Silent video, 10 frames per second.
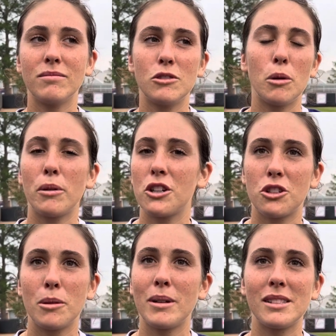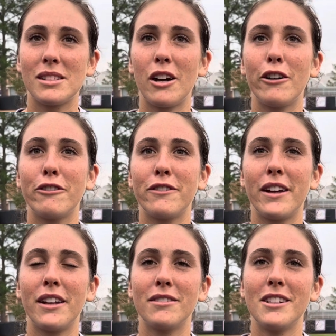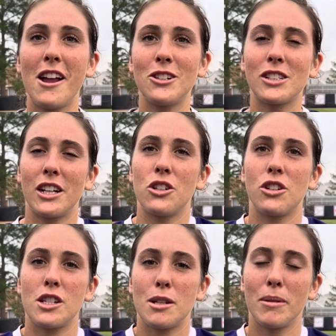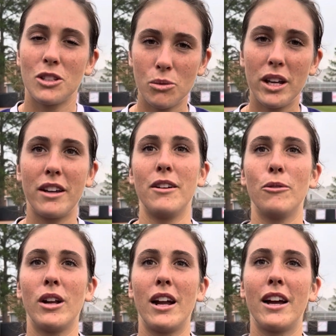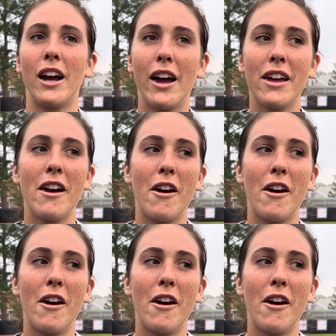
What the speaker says: no pressure on myself, and just kind of trusting my swing and what I got.